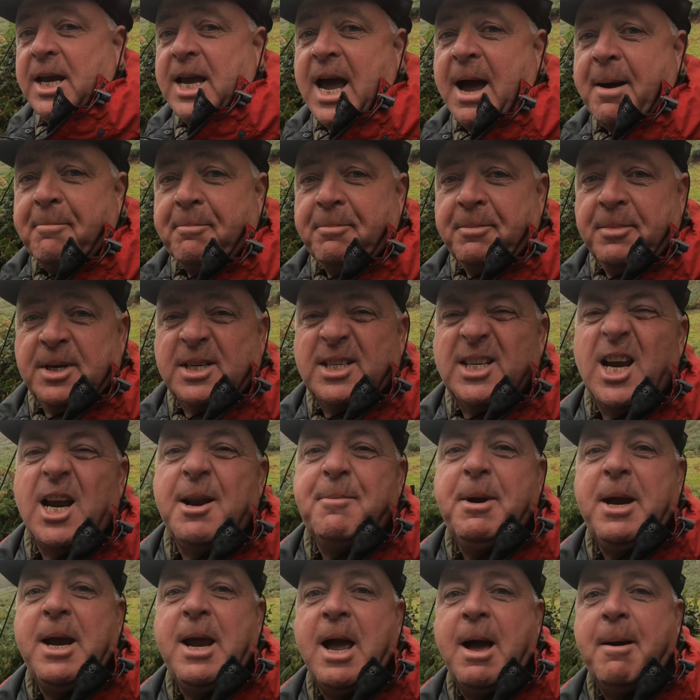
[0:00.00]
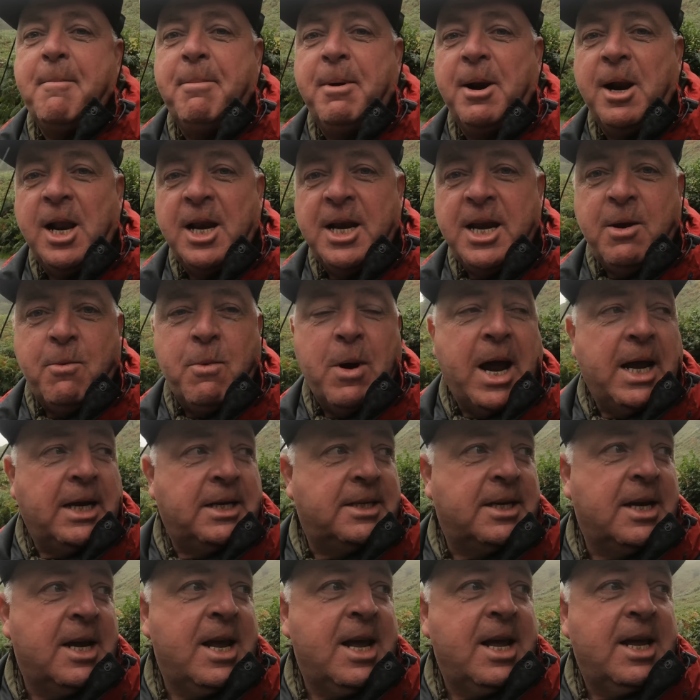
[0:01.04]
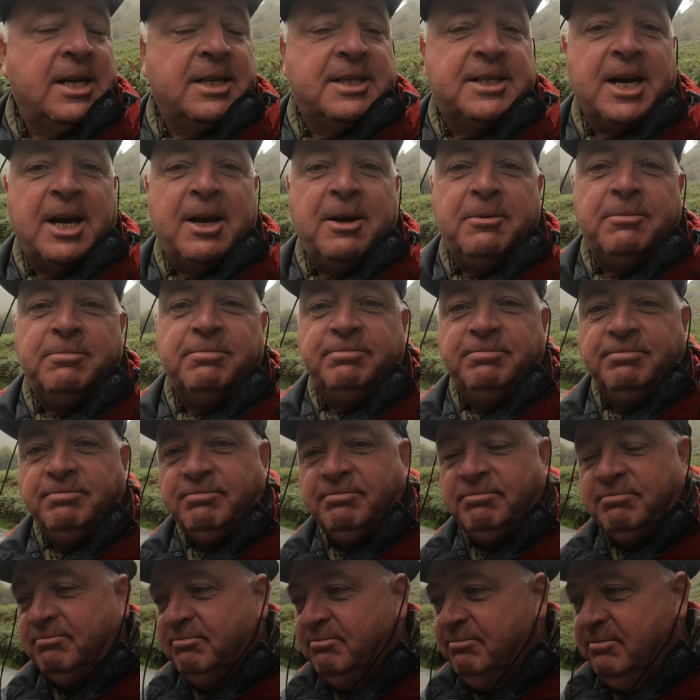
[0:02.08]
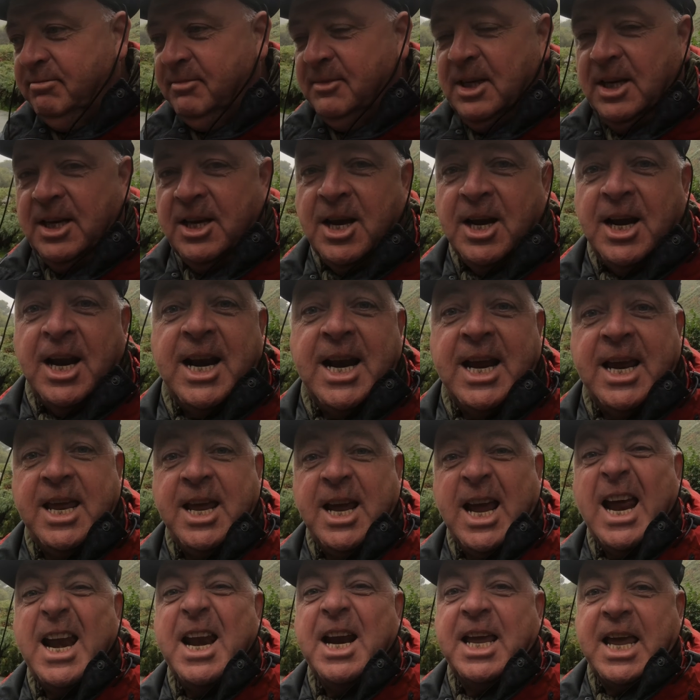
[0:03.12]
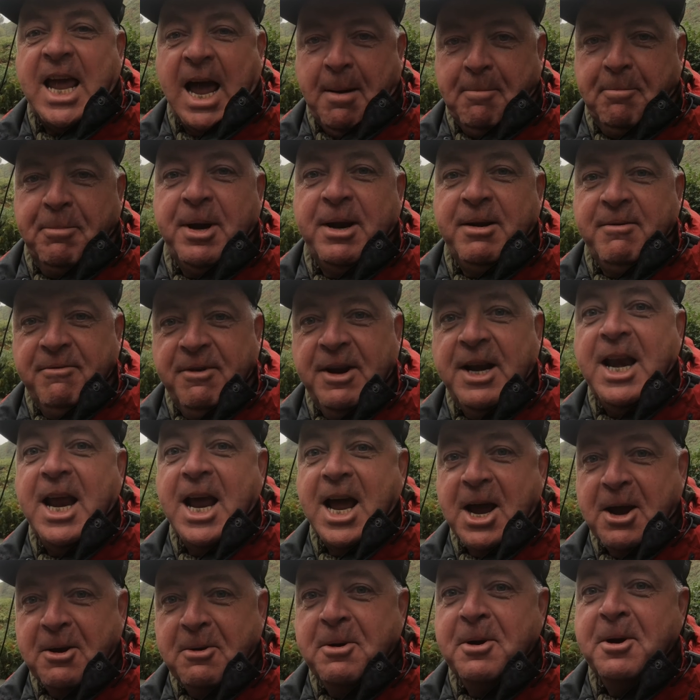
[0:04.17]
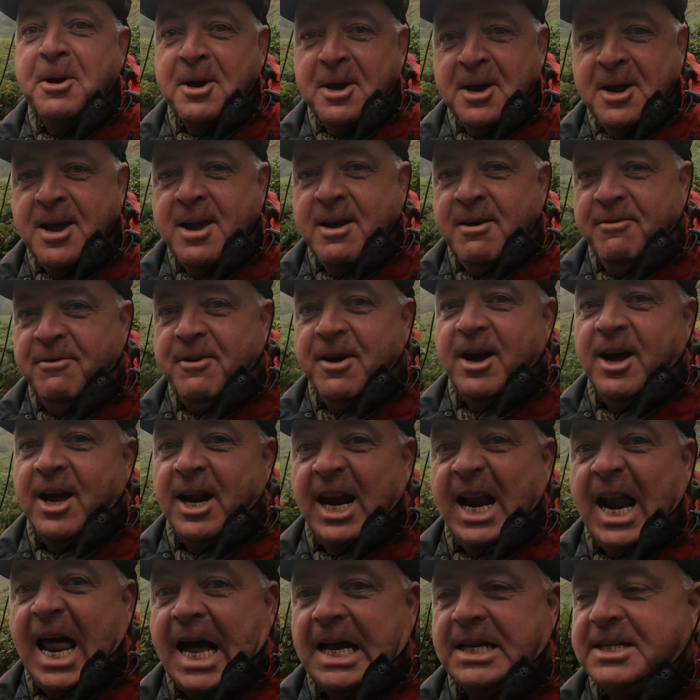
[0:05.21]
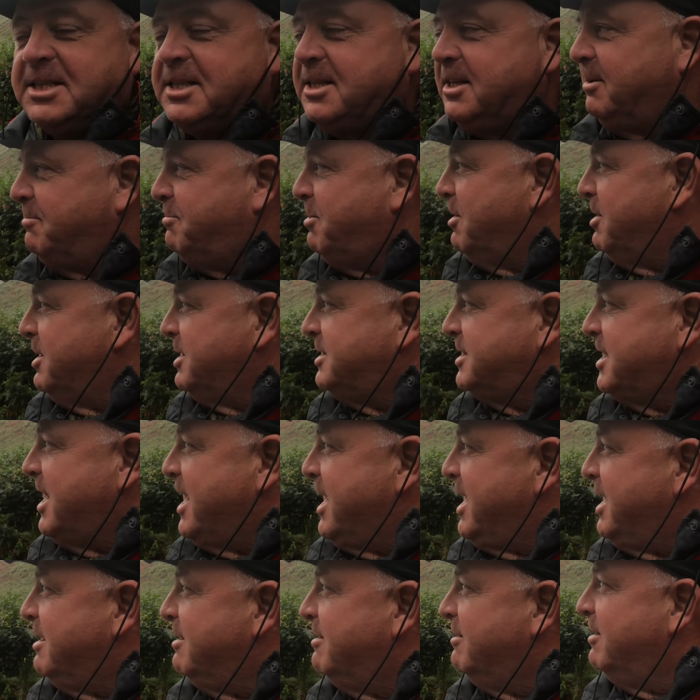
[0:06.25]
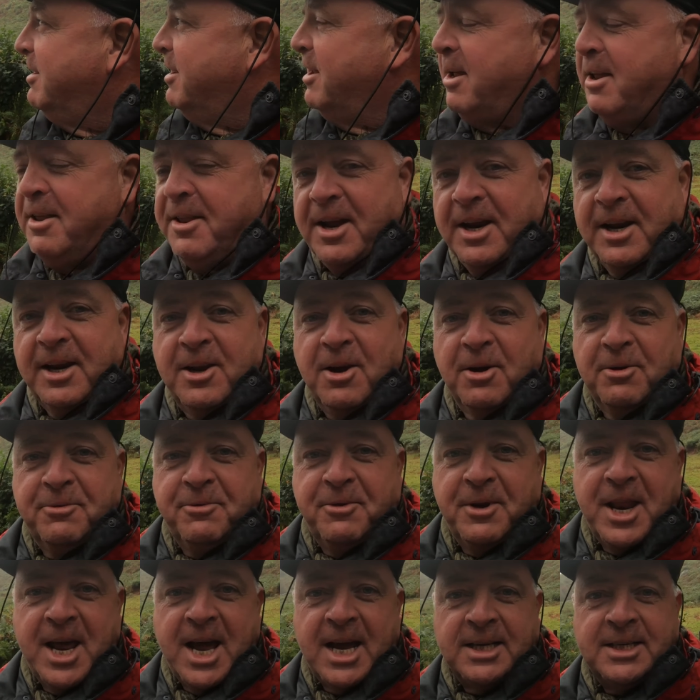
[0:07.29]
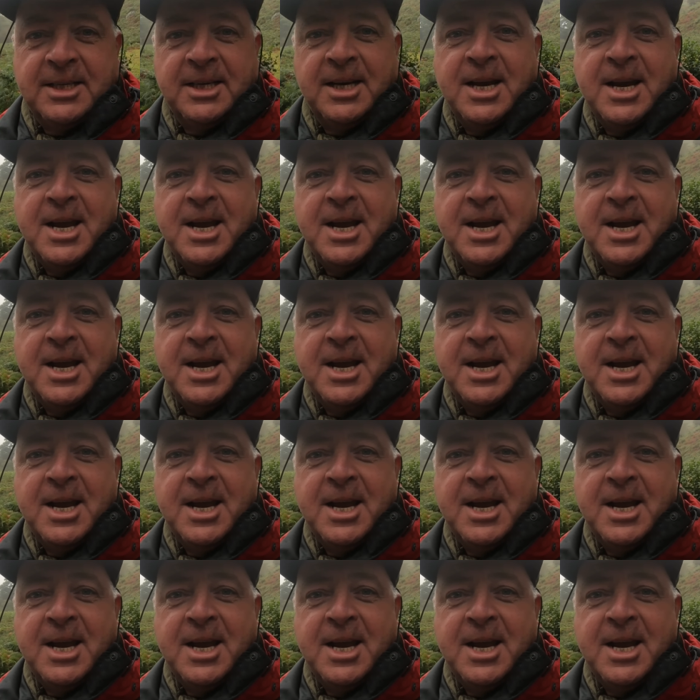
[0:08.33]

camp. It's going to be bloody wet. So you're getting a camping video at last. You're probably saying, thank God for that.